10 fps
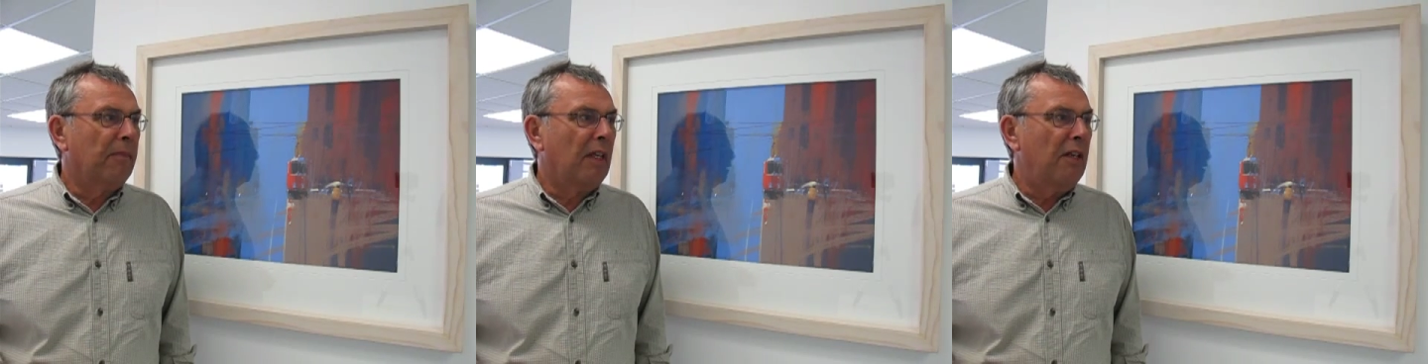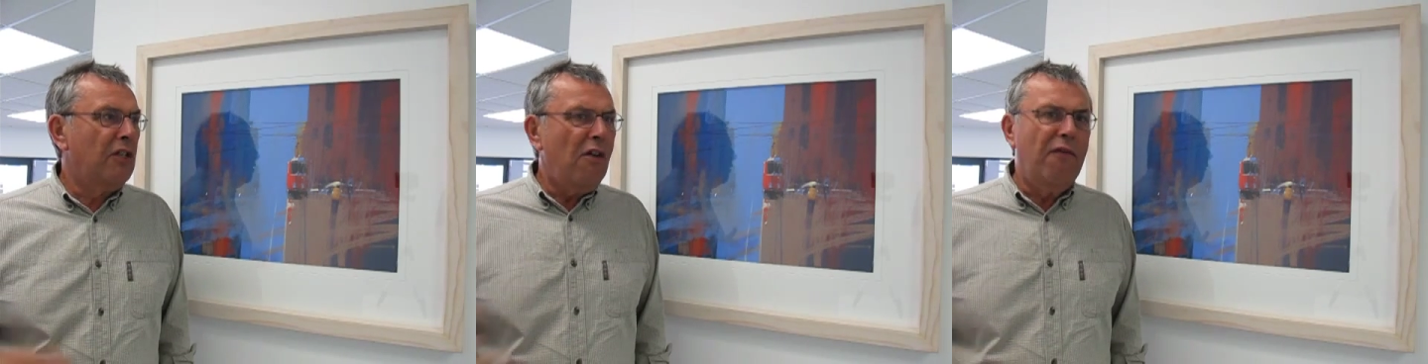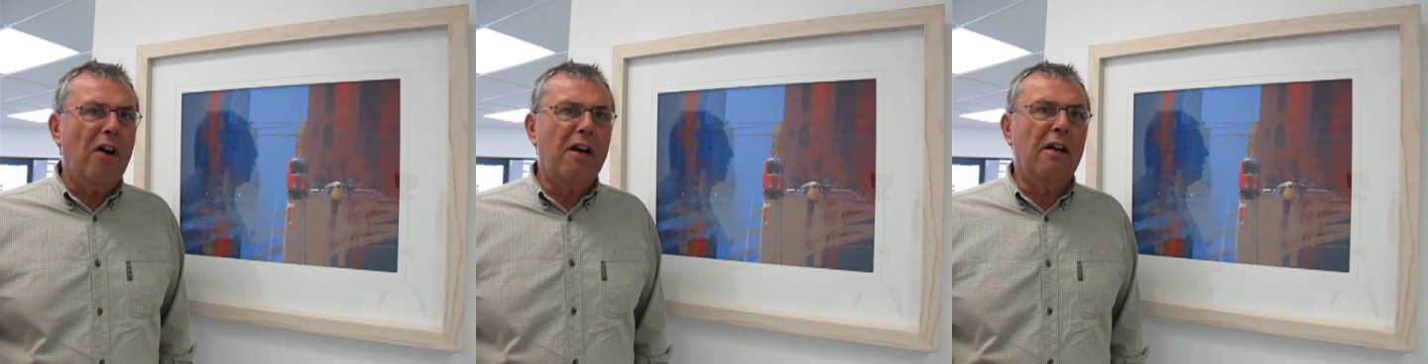There's no
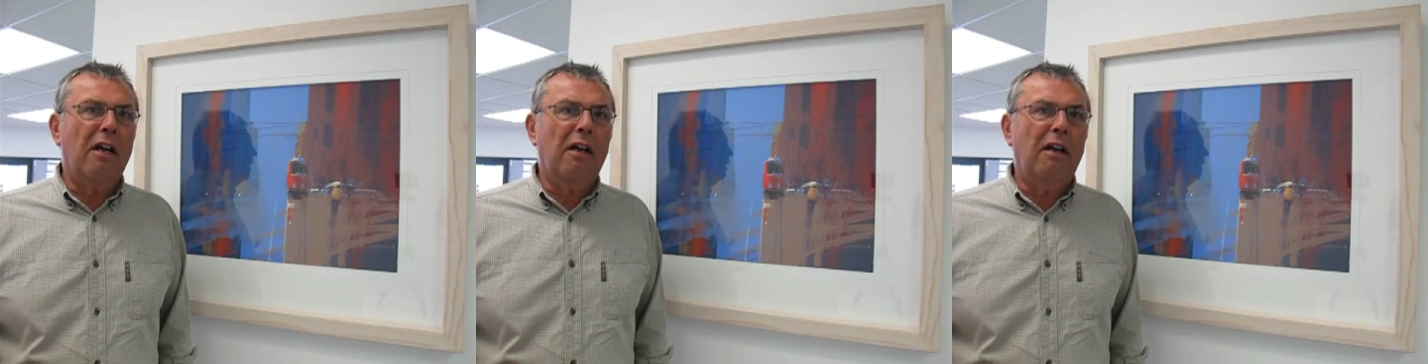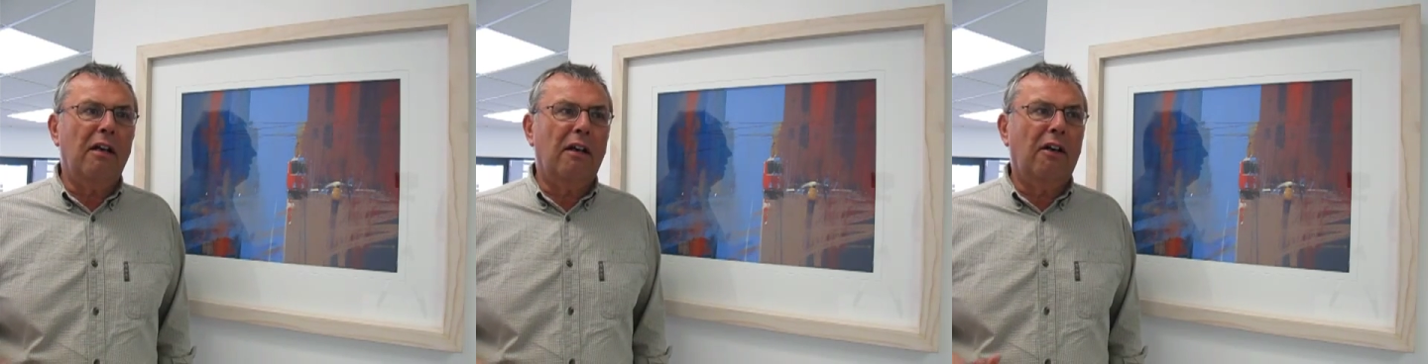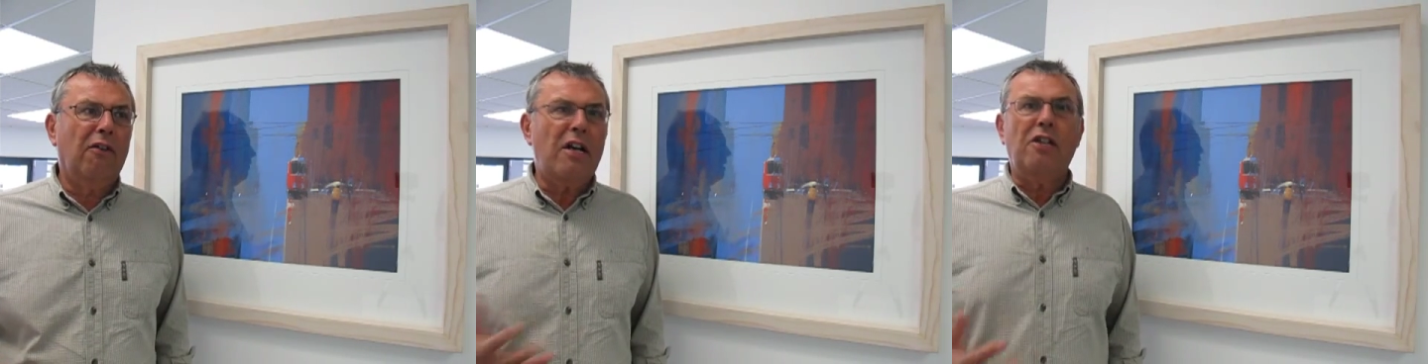
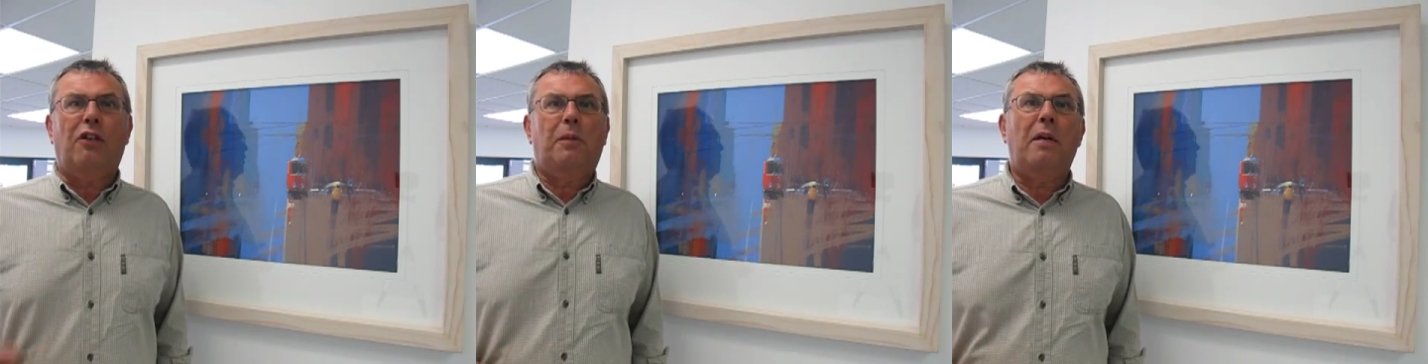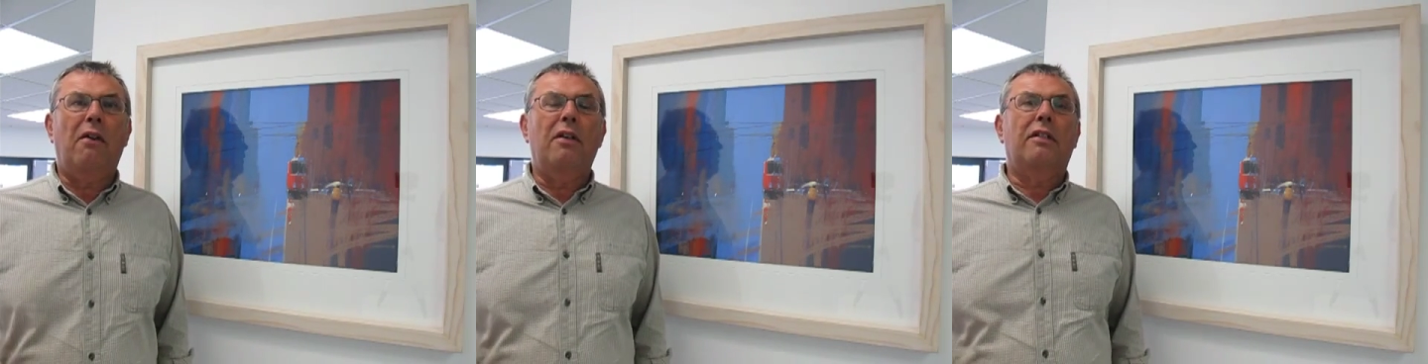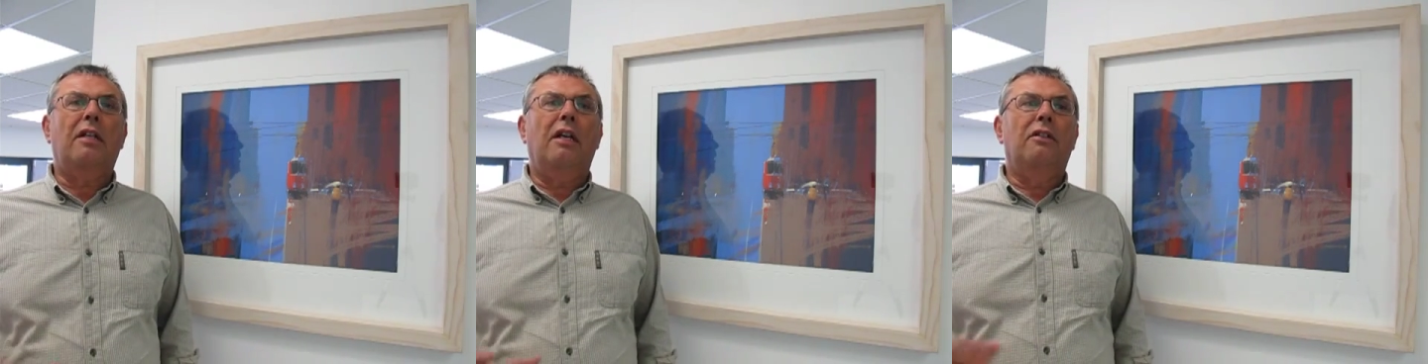greater
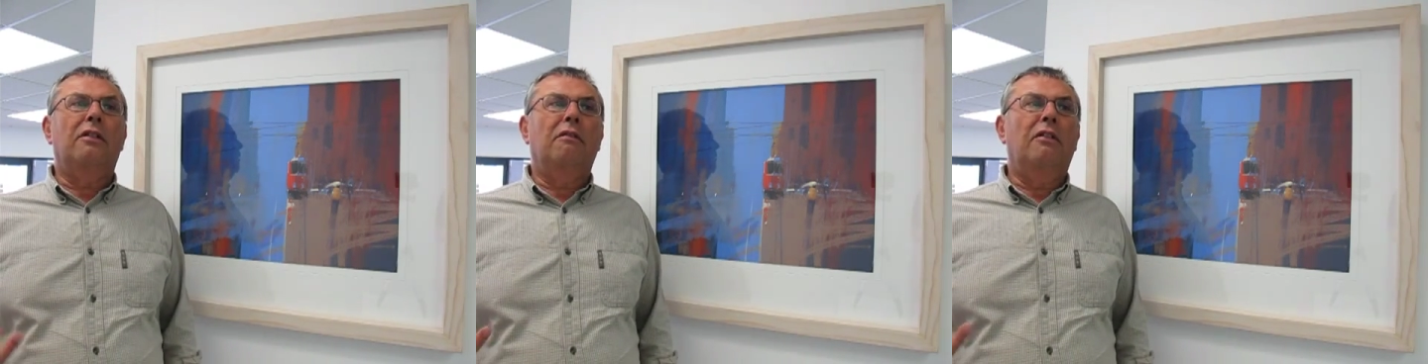experience than to